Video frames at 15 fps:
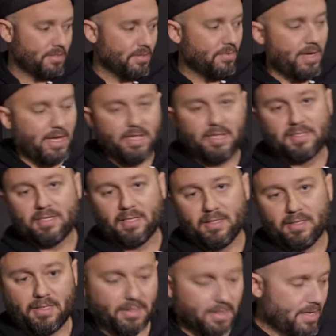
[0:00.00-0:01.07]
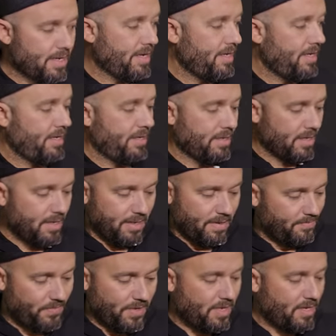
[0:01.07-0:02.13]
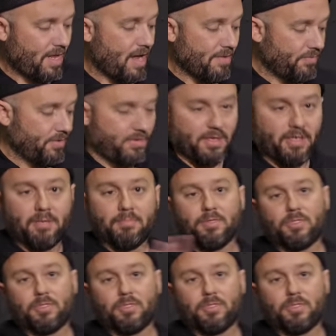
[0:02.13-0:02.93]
to Radiance LED lighting and everything in